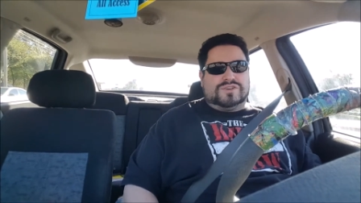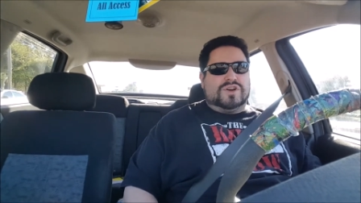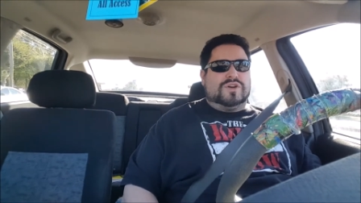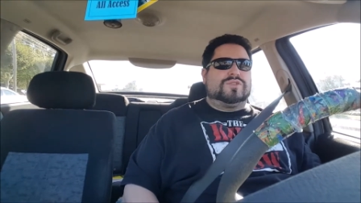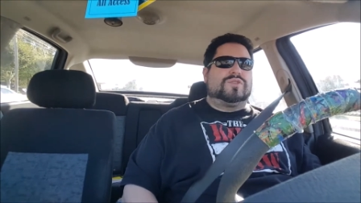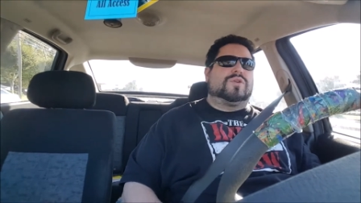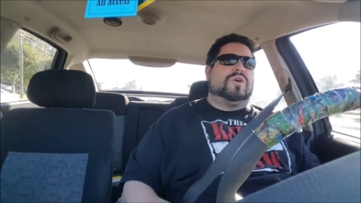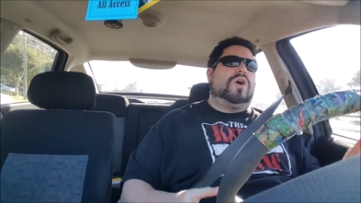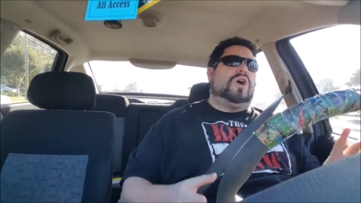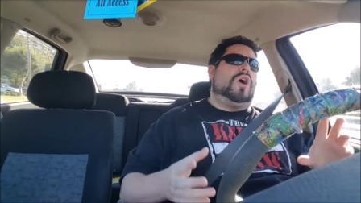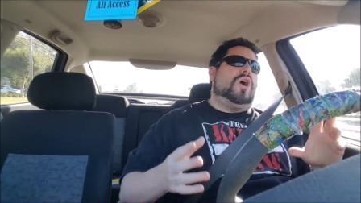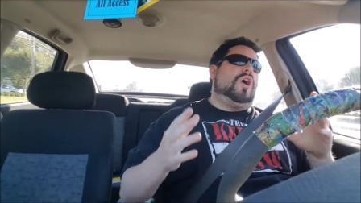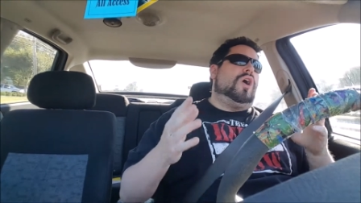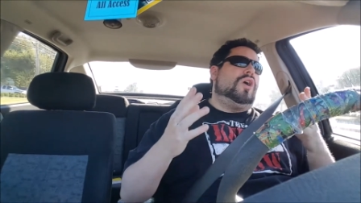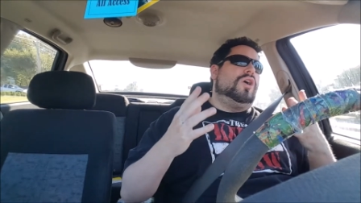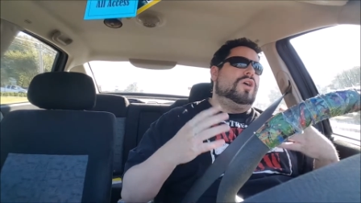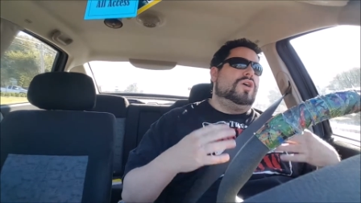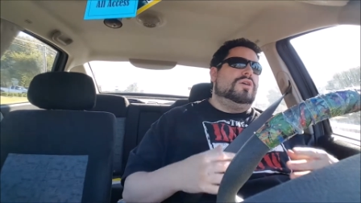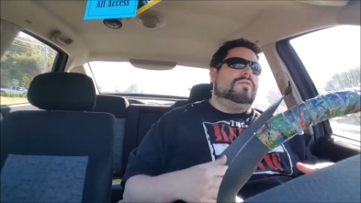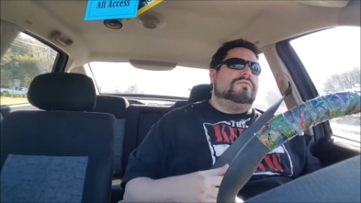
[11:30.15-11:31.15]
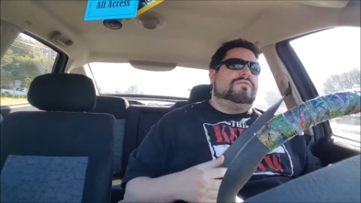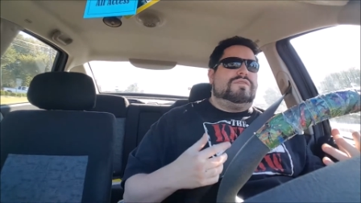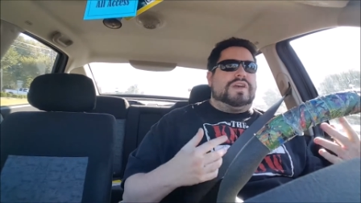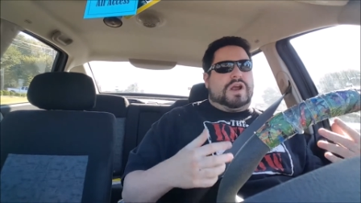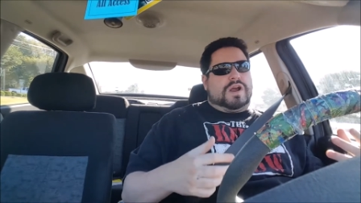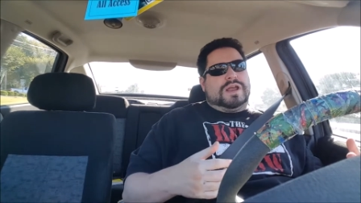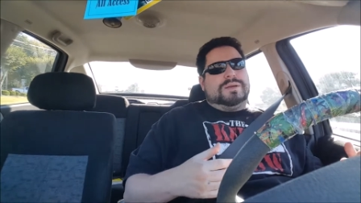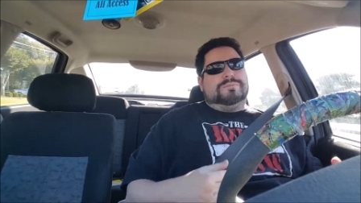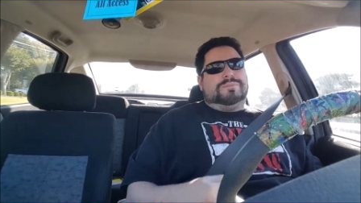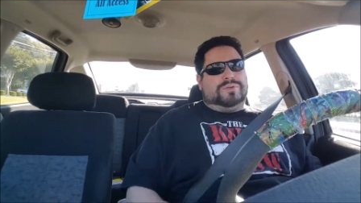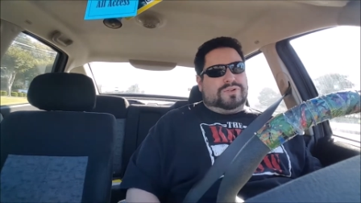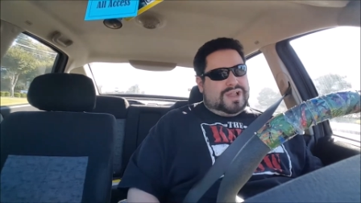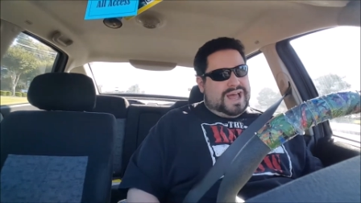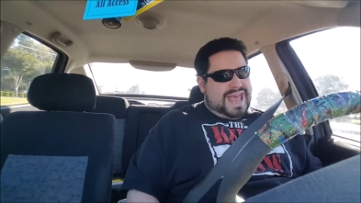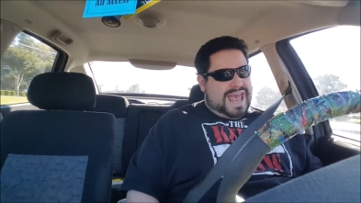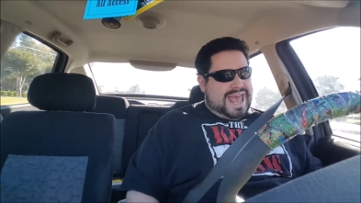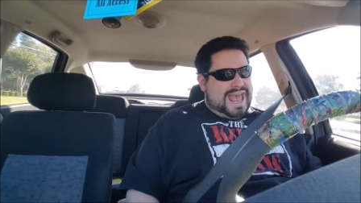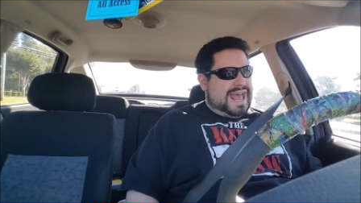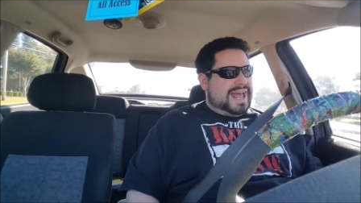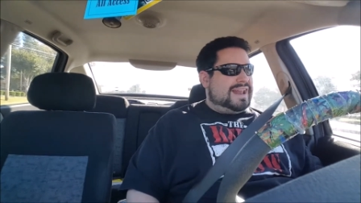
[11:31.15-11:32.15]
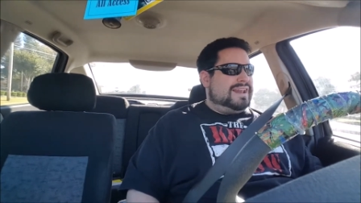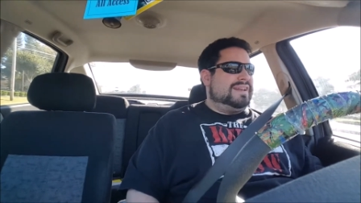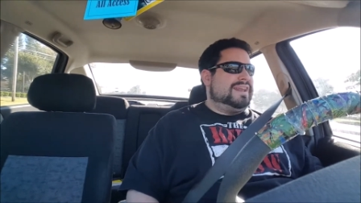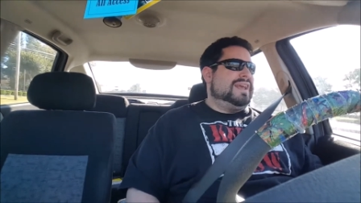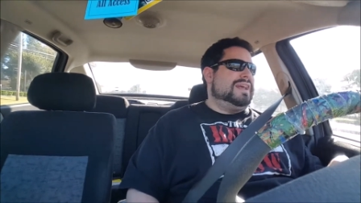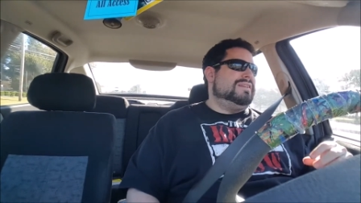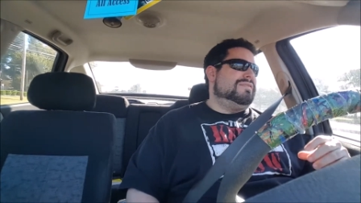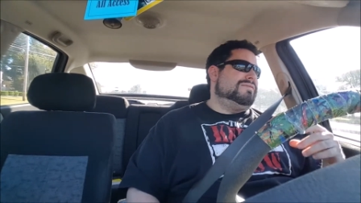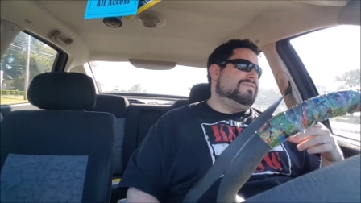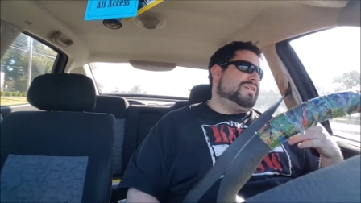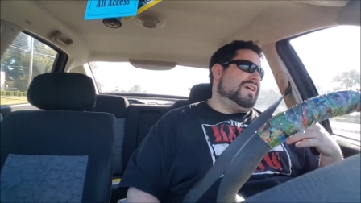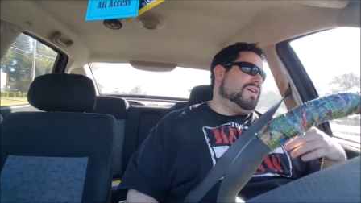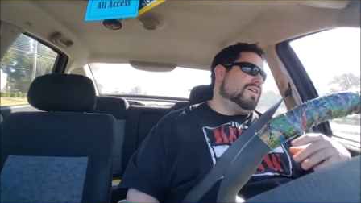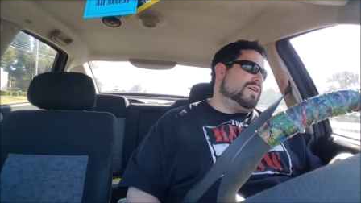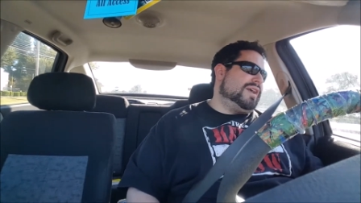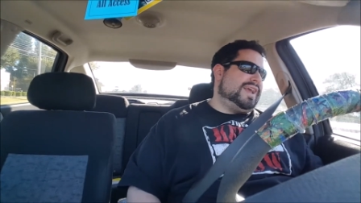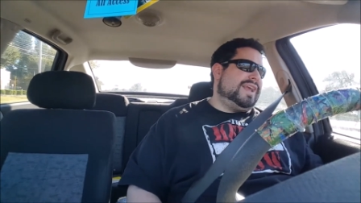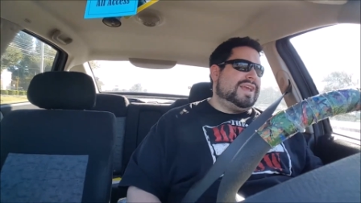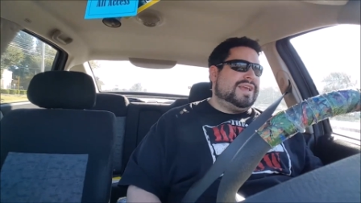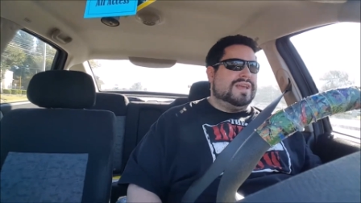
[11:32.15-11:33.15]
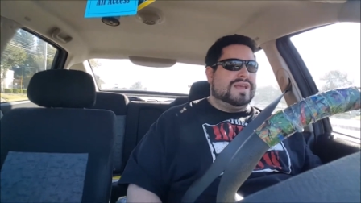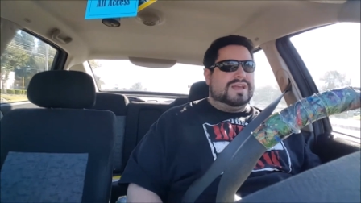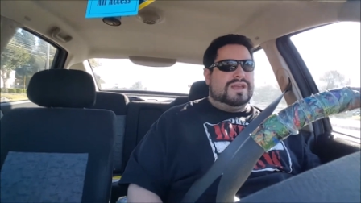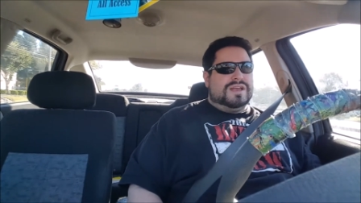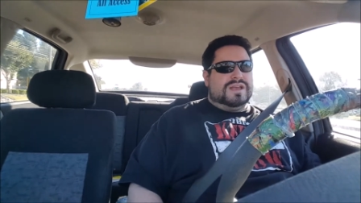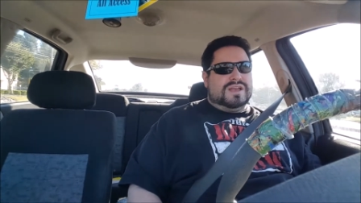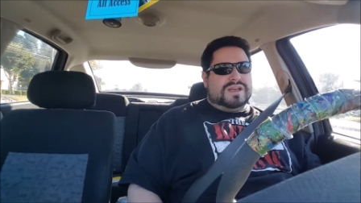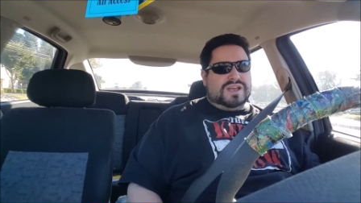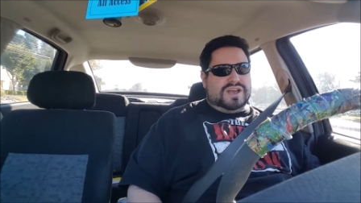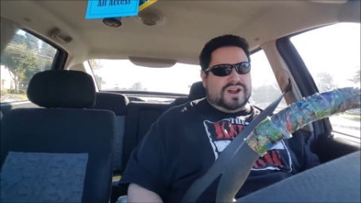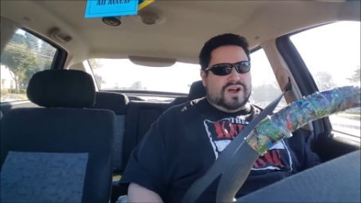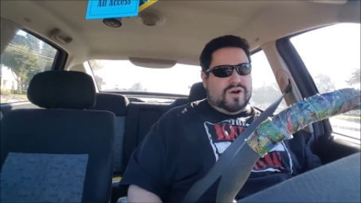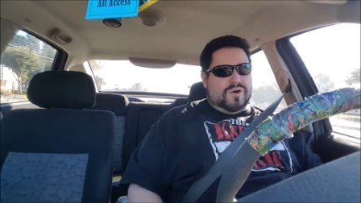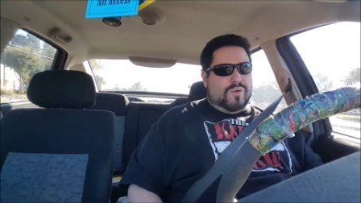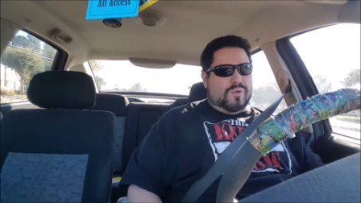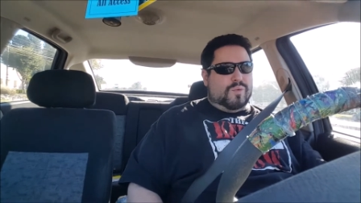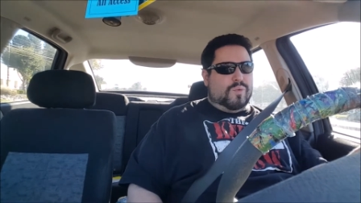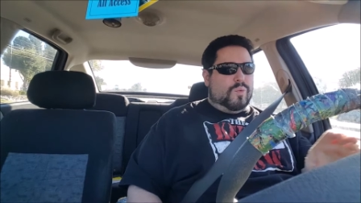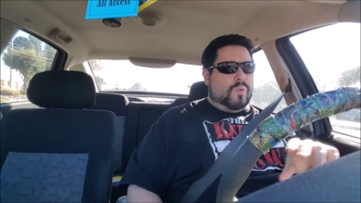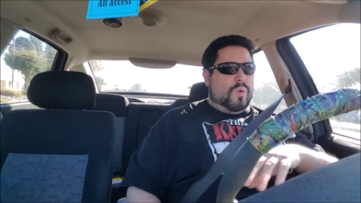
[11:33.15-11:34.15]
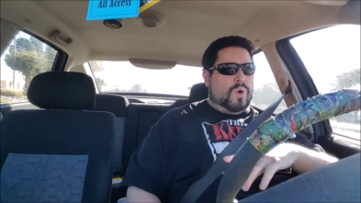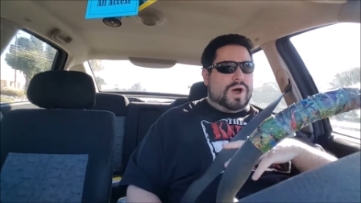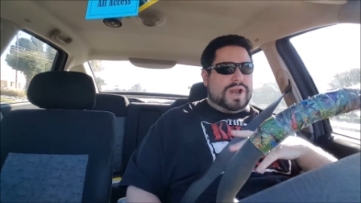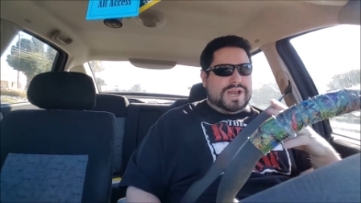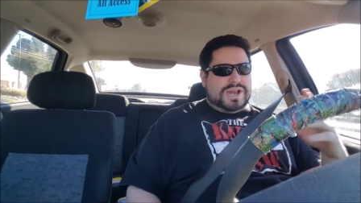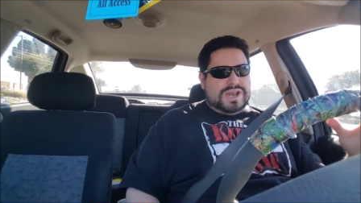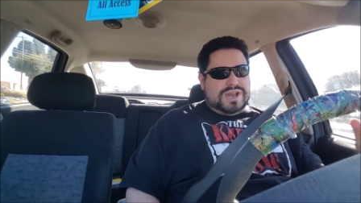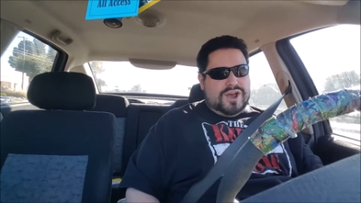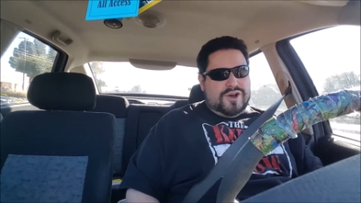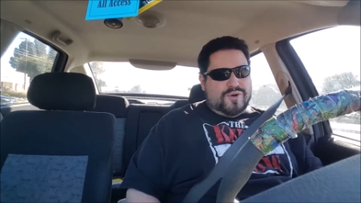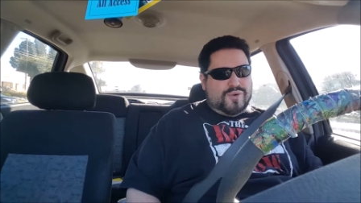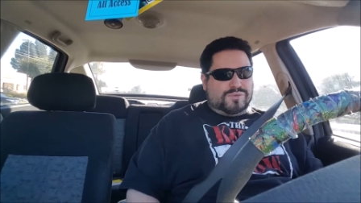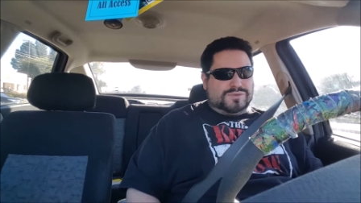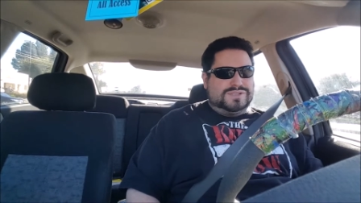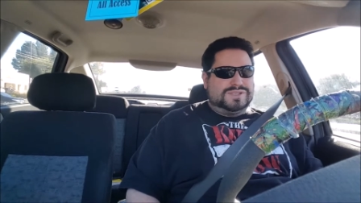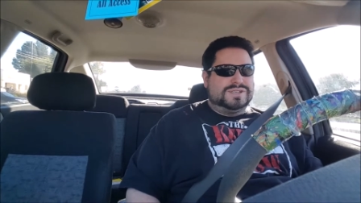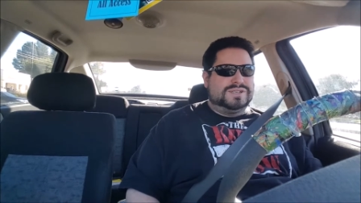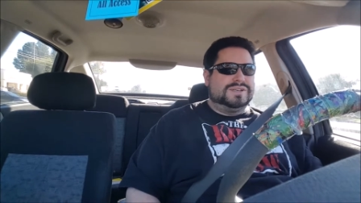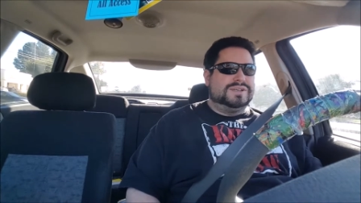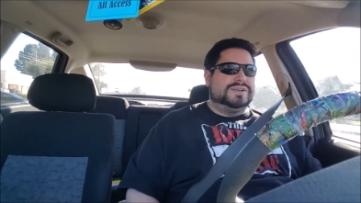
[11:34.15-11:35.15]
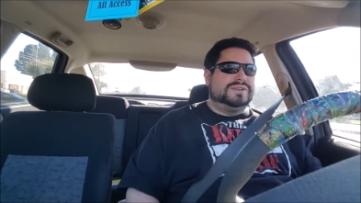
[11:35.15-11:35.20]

No, they're all very bland and very, you know, one note.